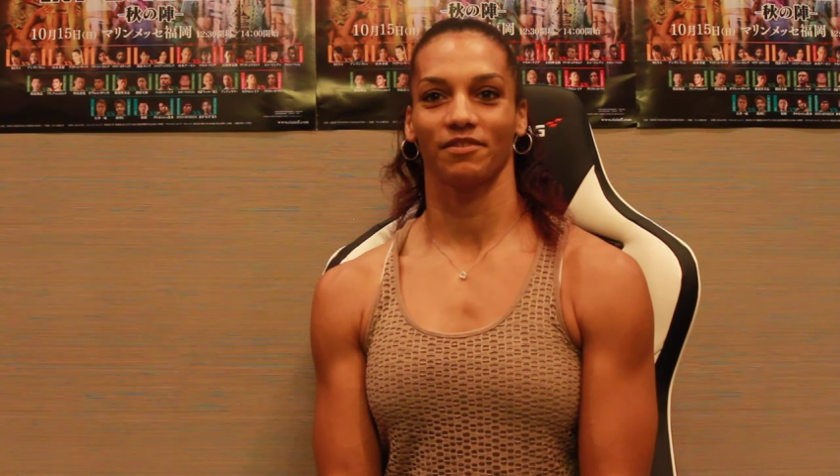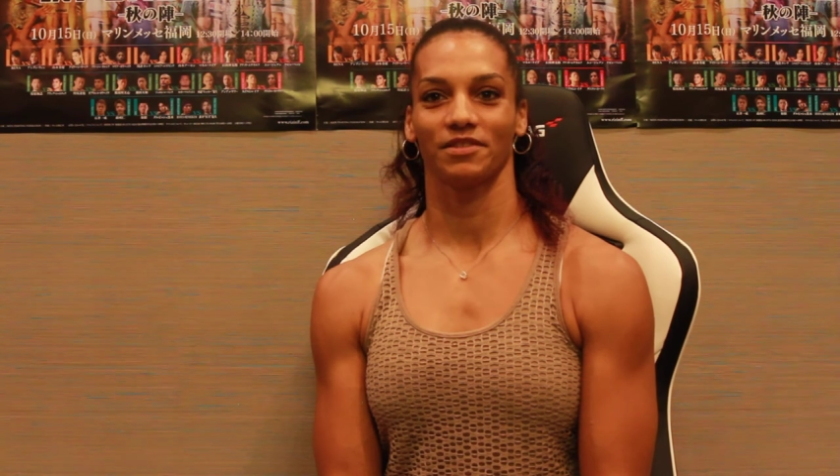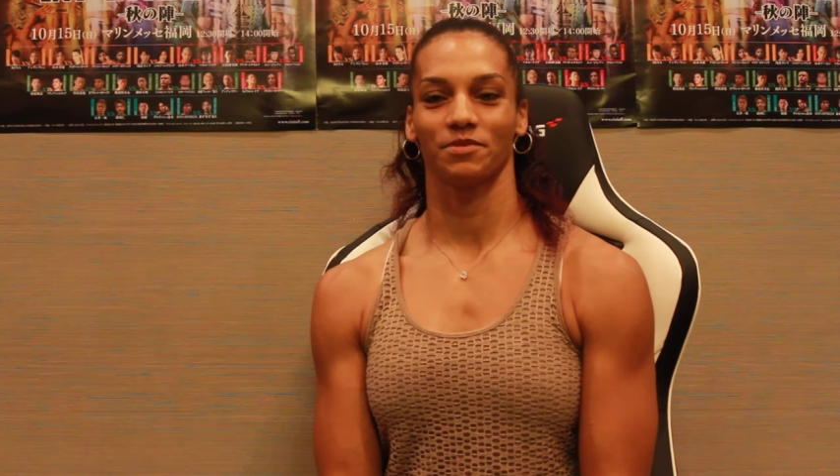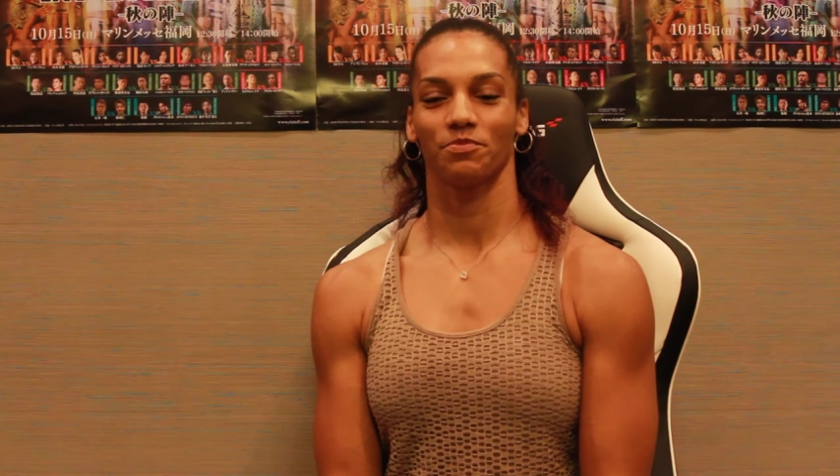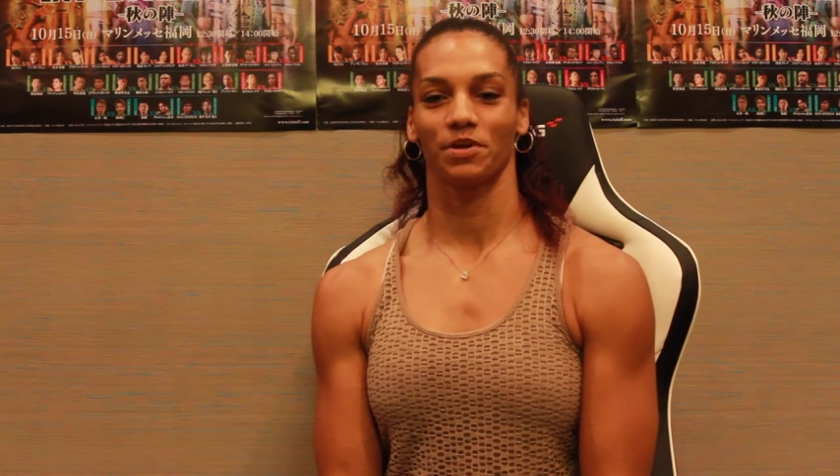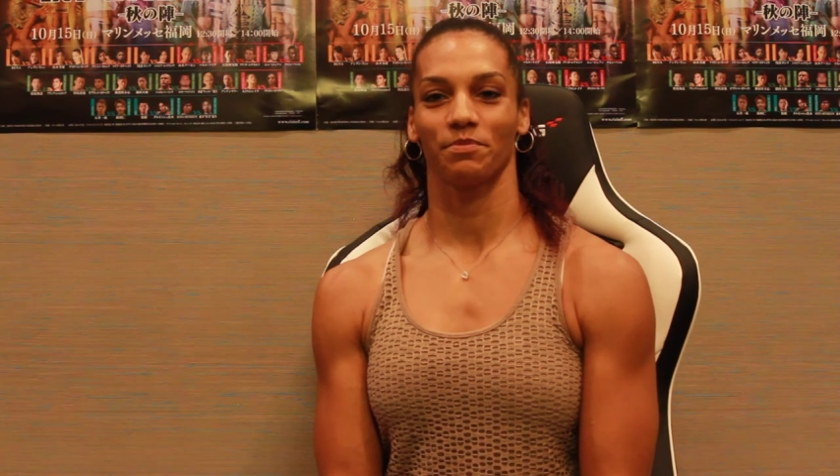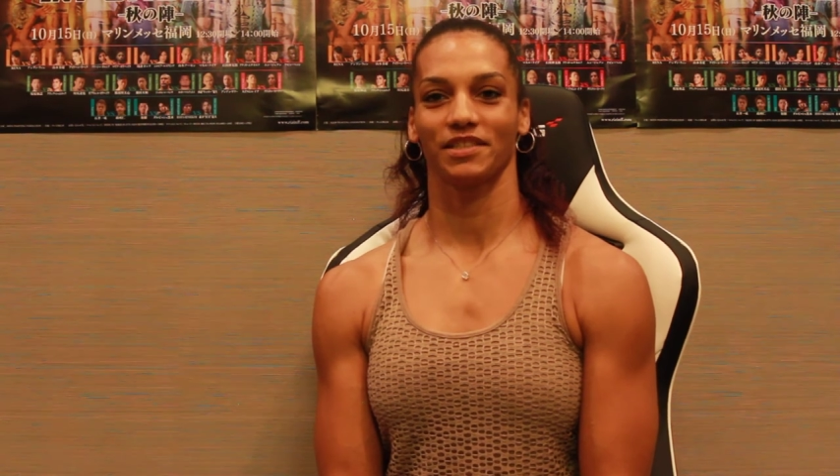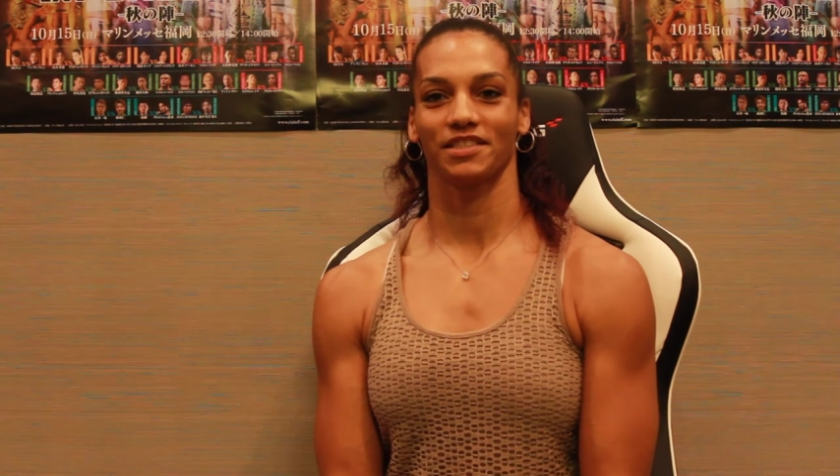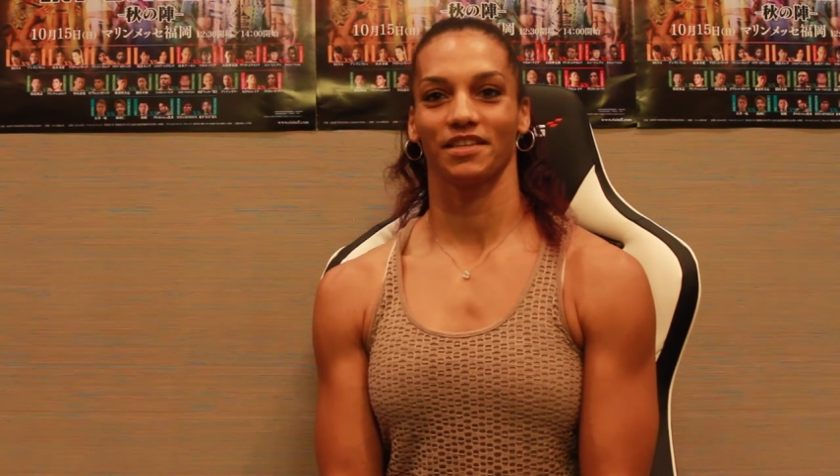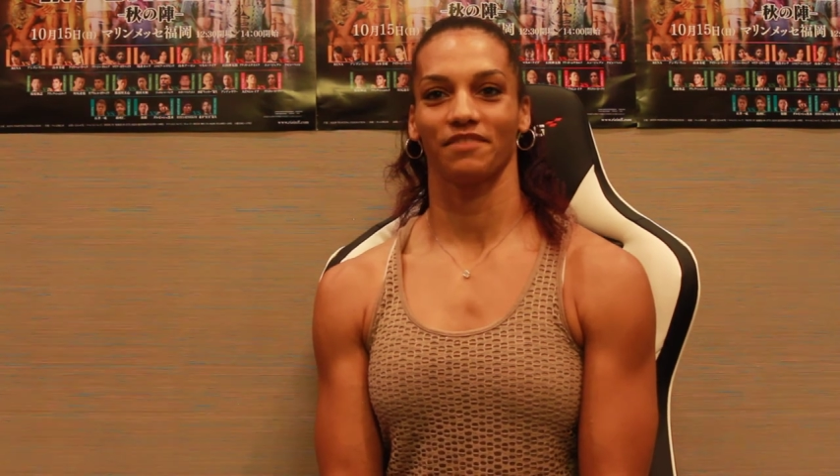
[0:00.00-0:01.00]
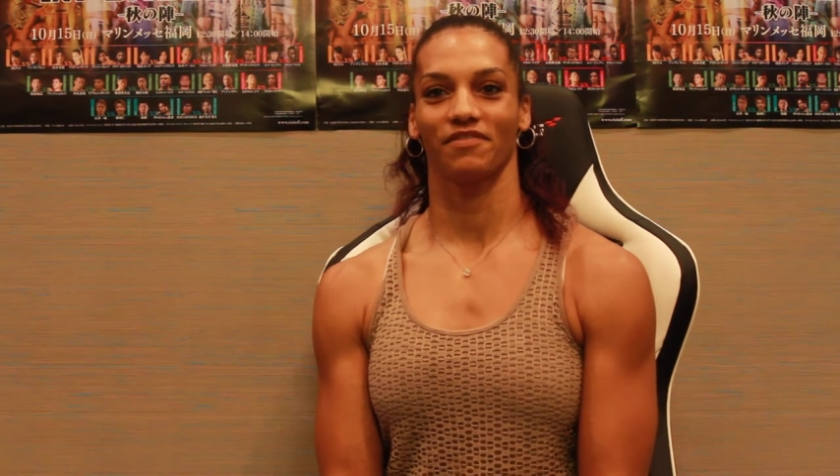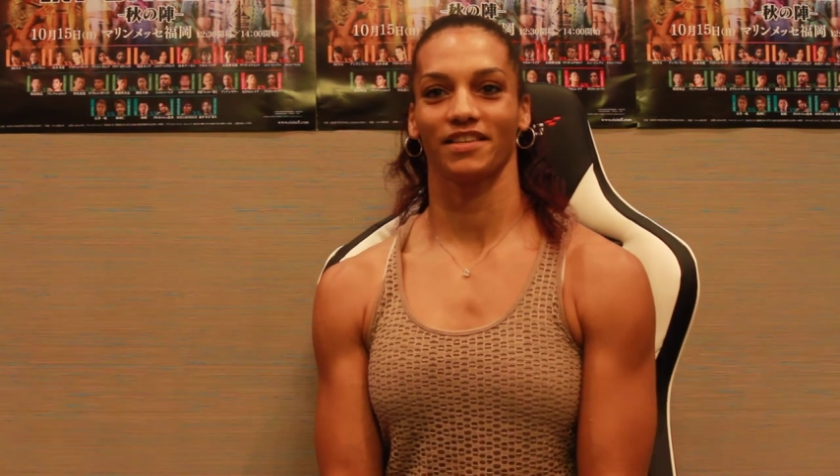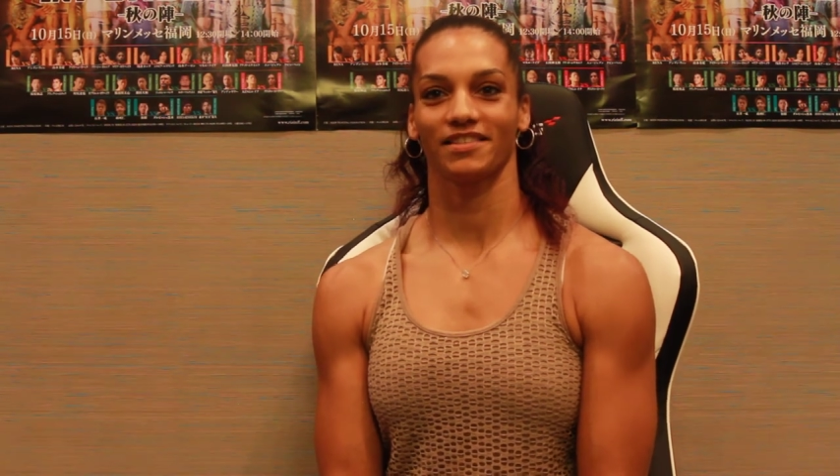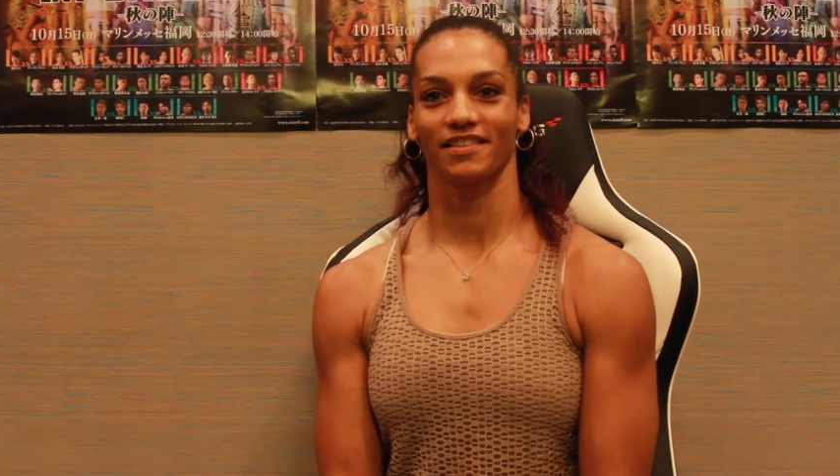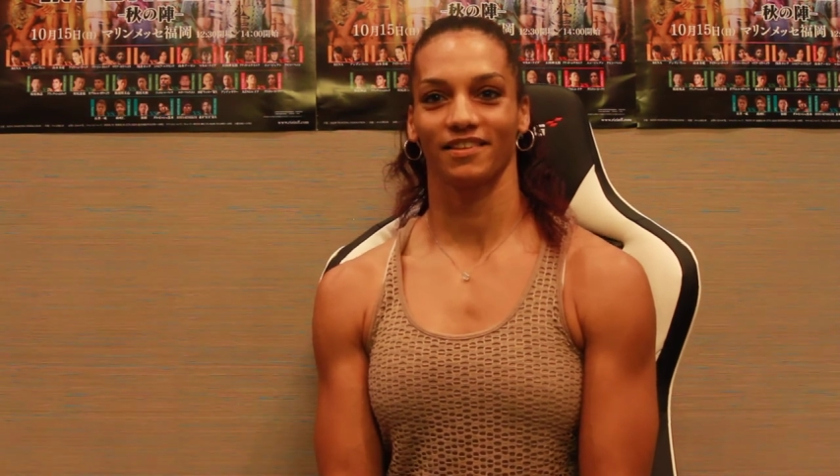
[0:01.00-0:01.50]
was pretty much the advice that